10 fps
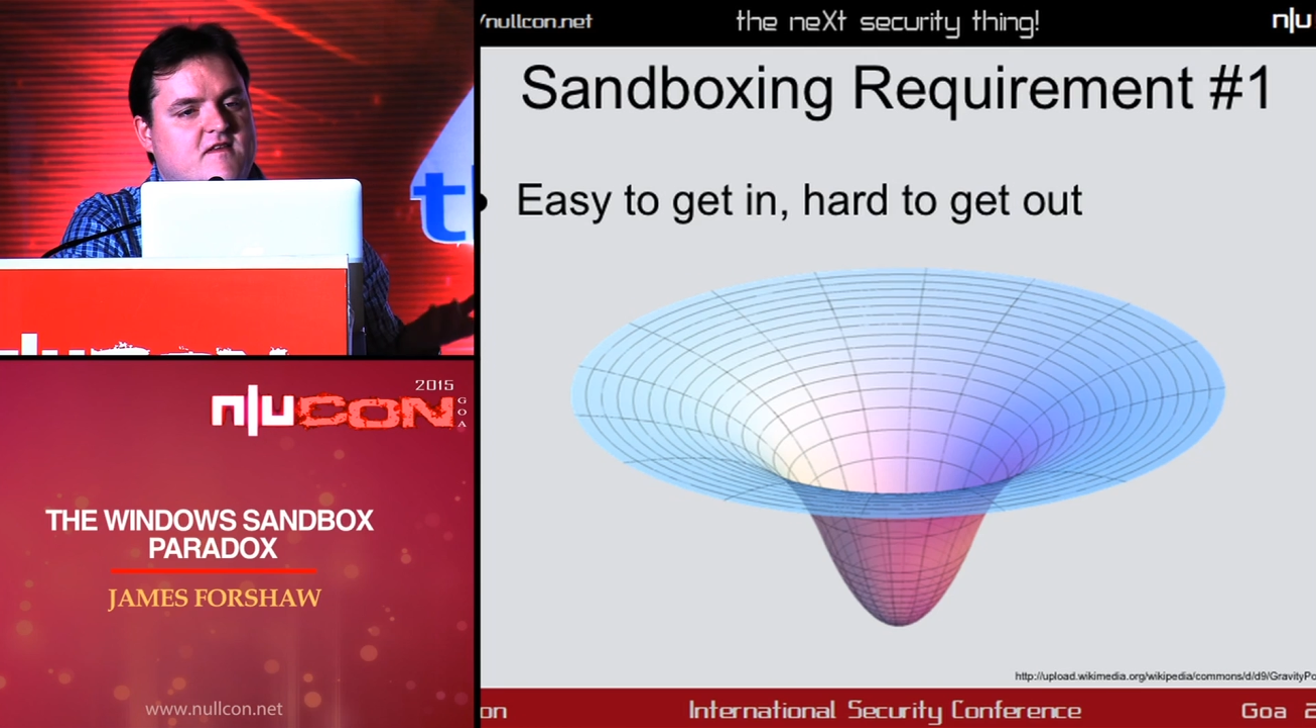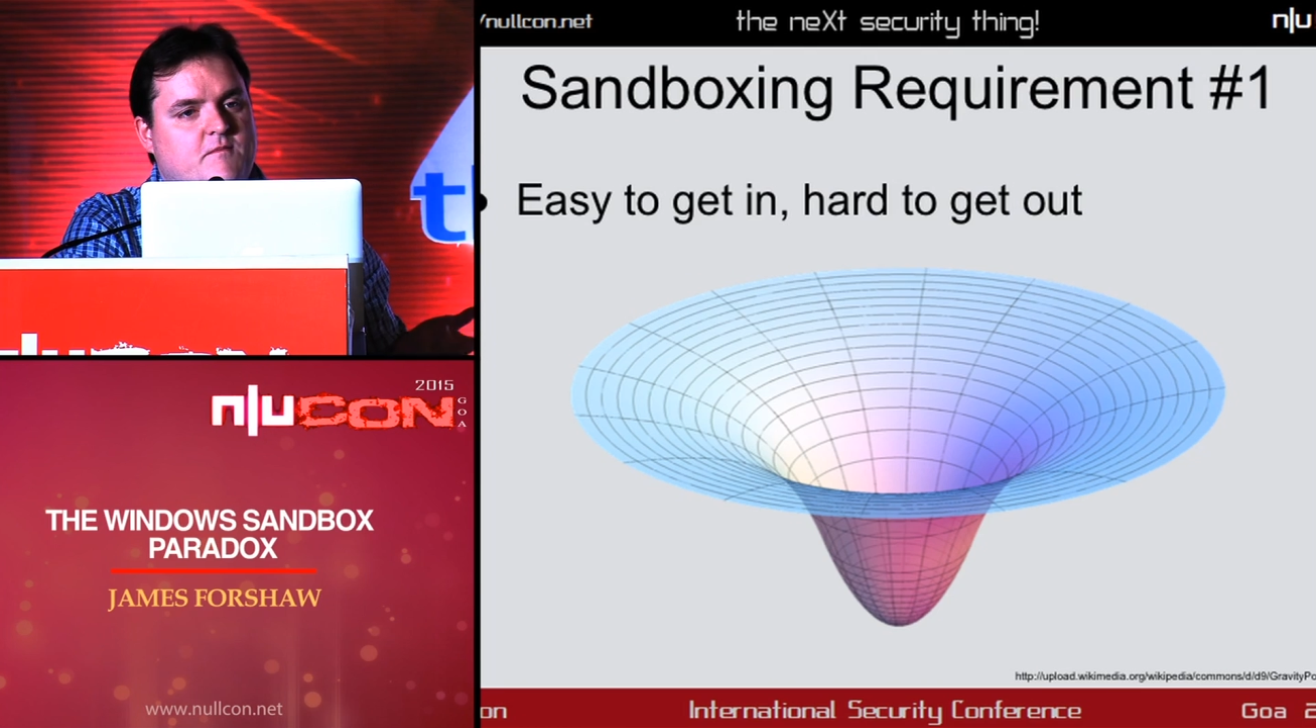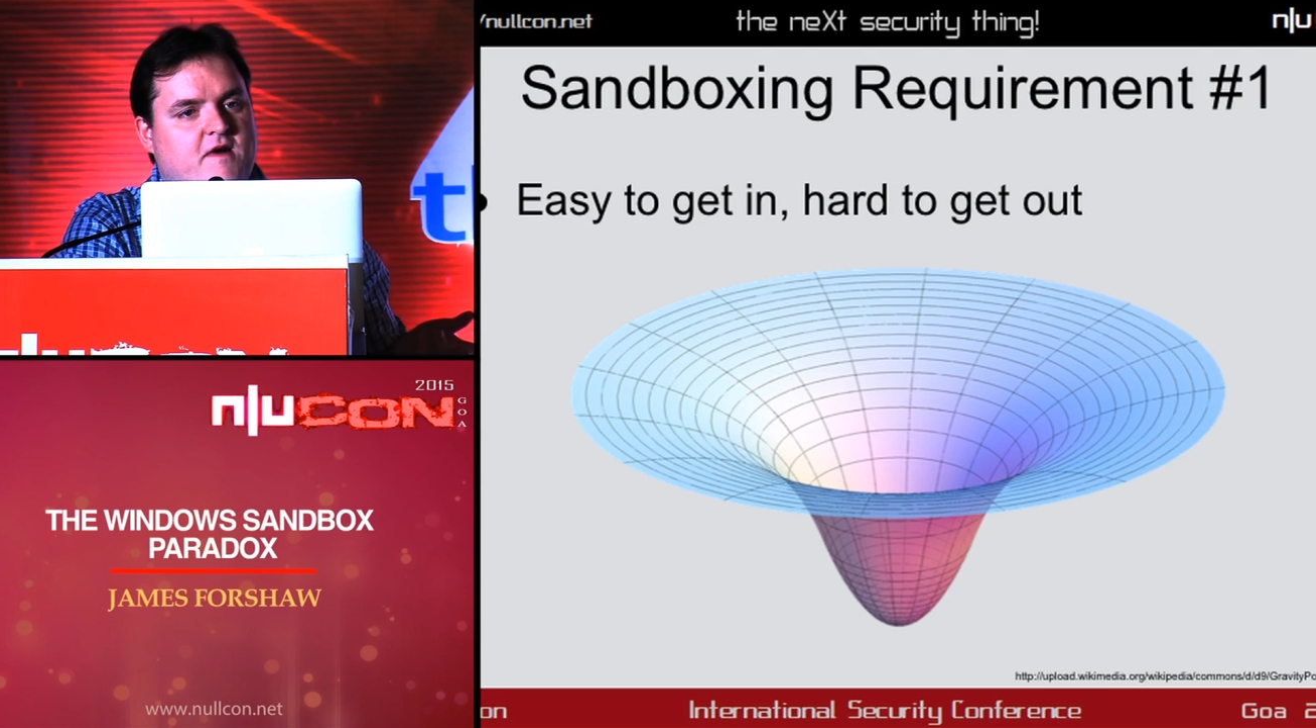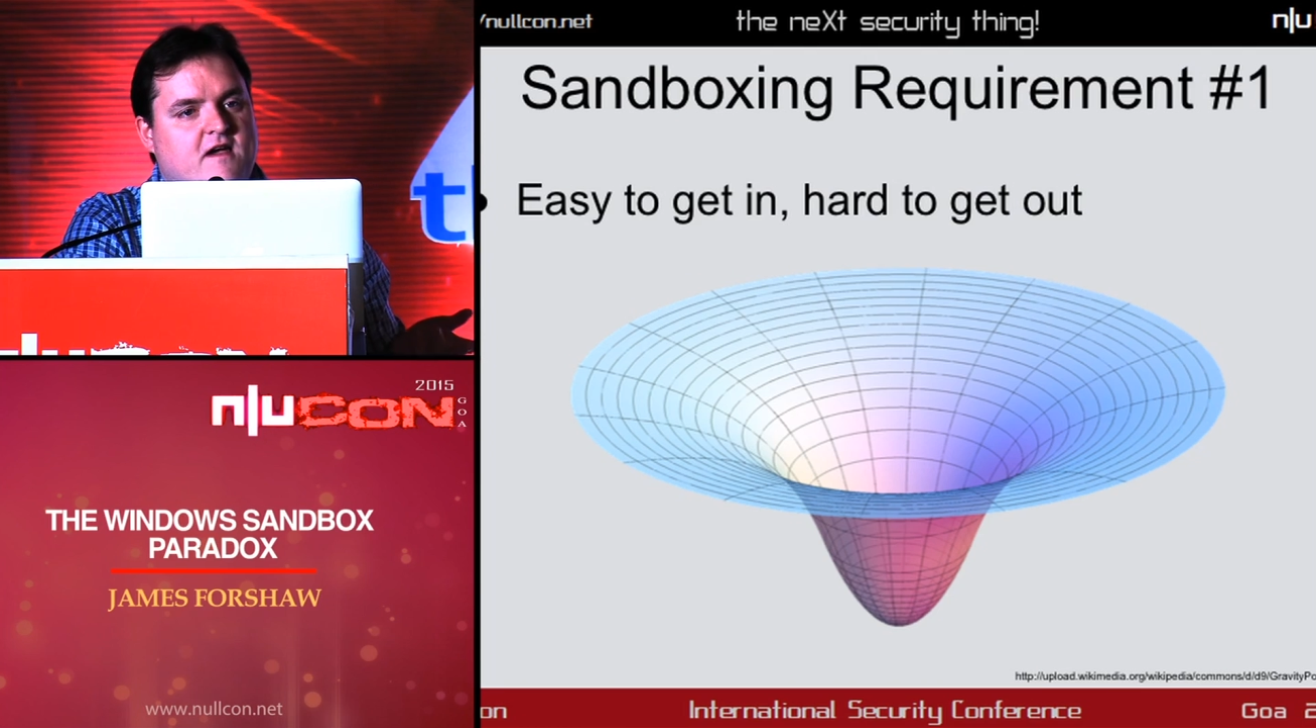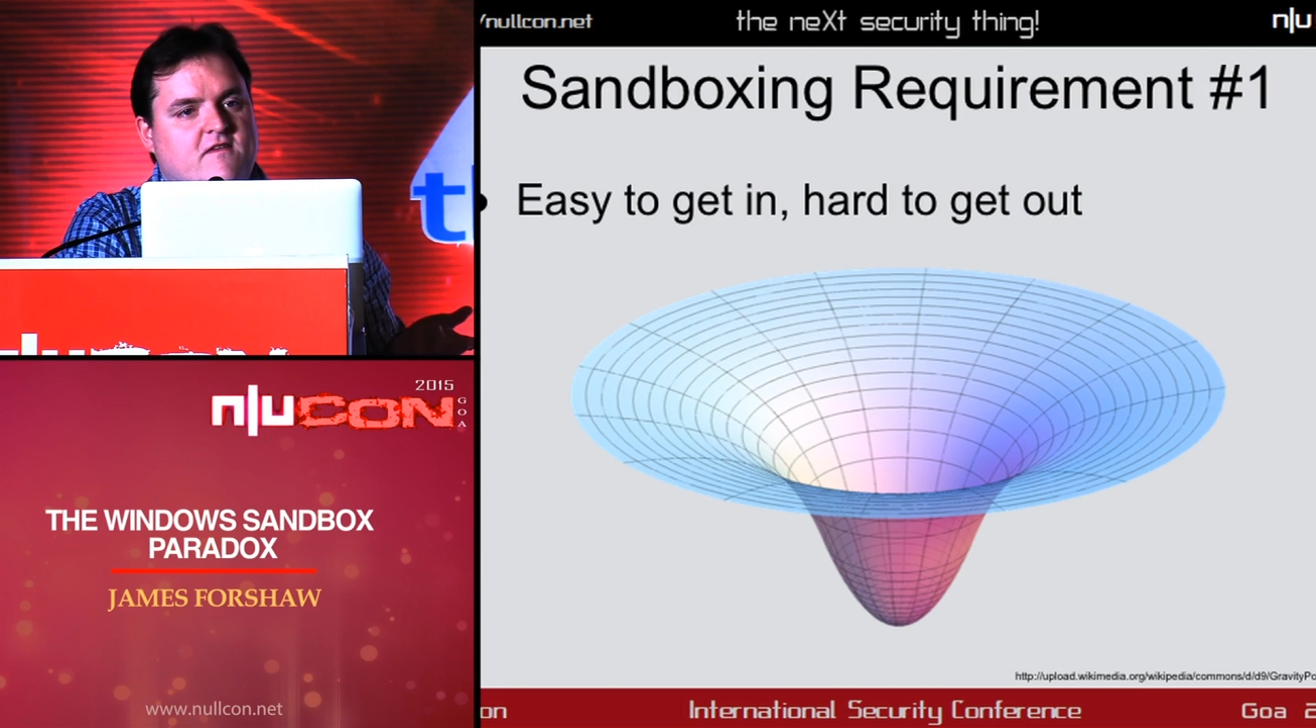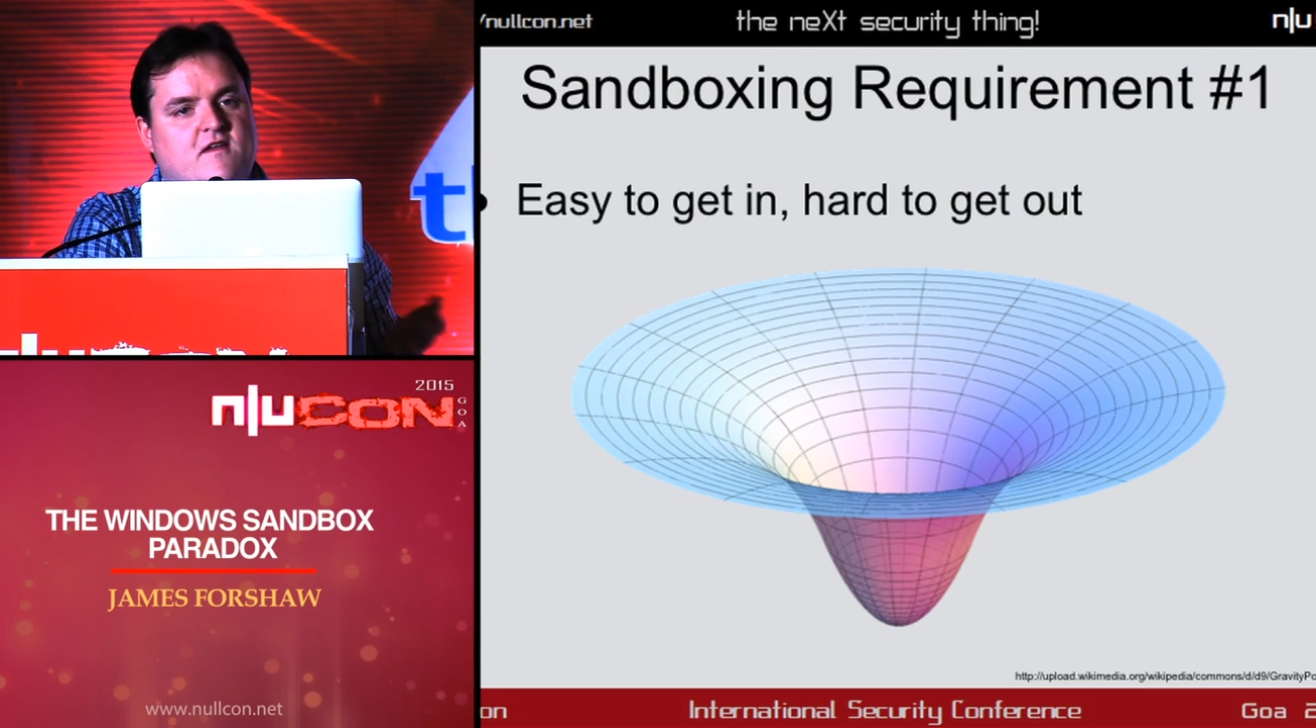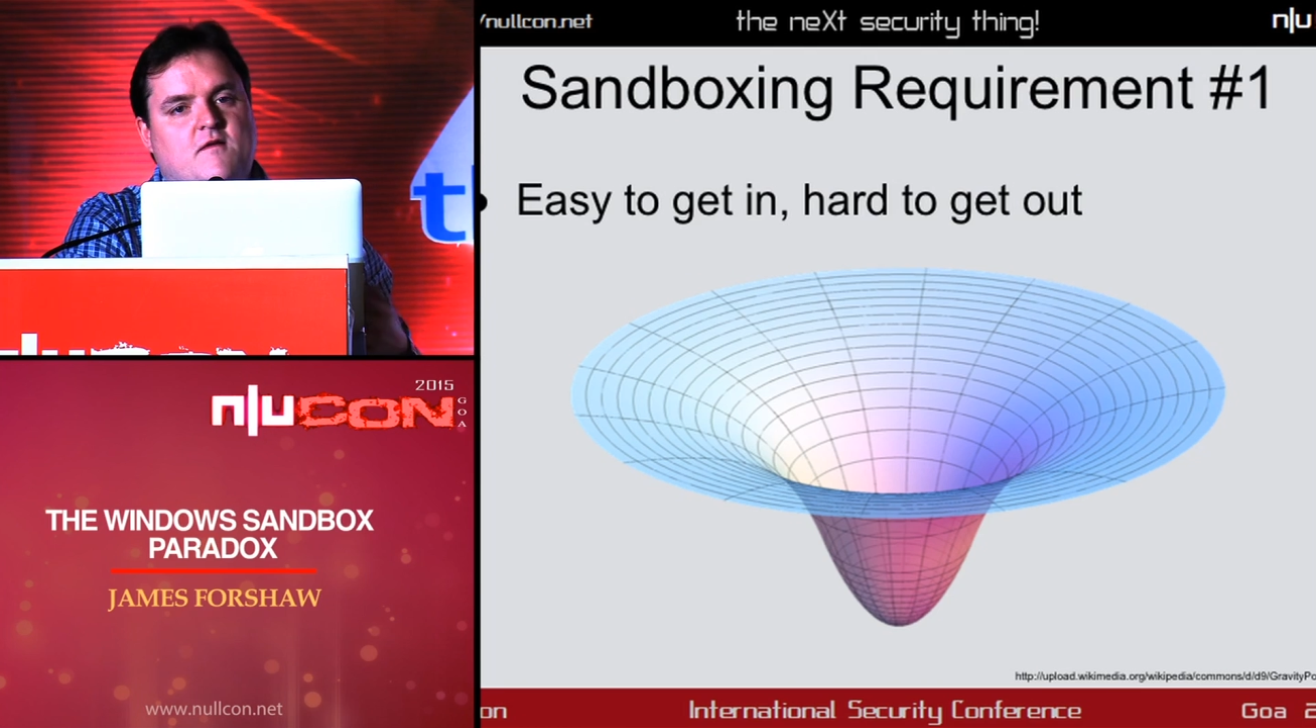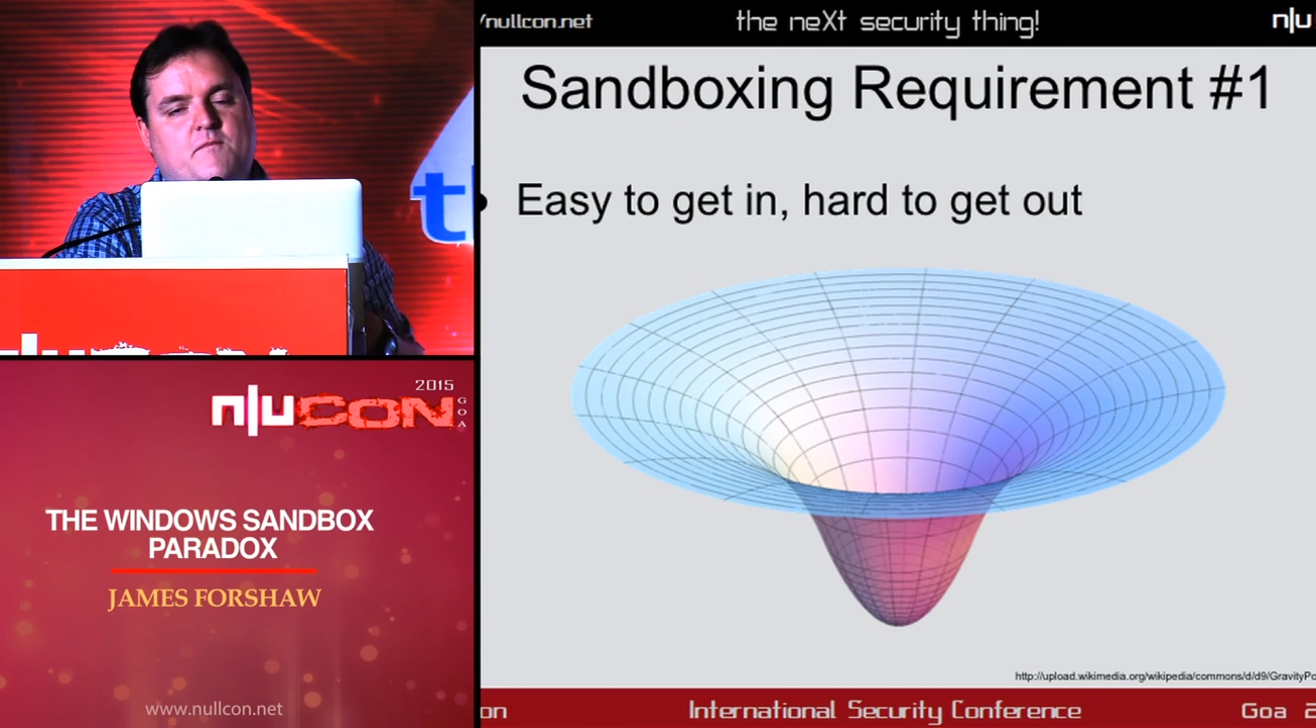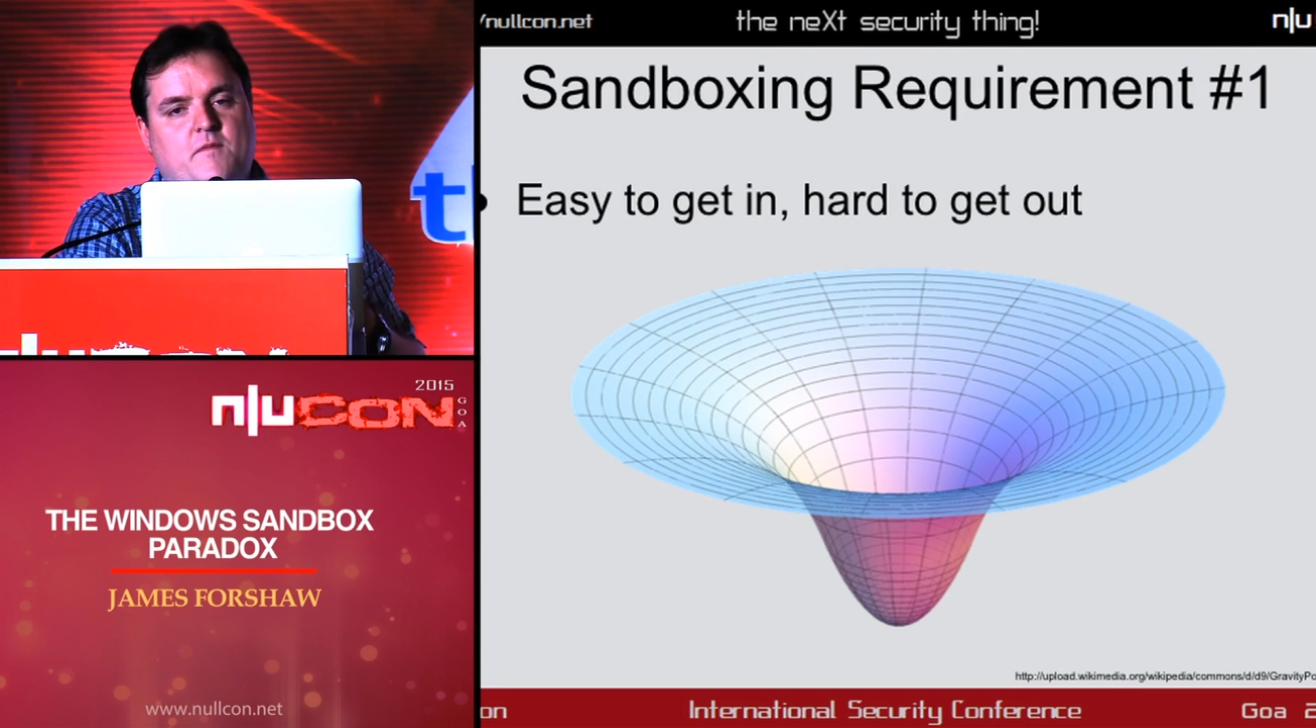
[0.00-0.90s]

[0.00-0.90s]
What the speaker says: the browser,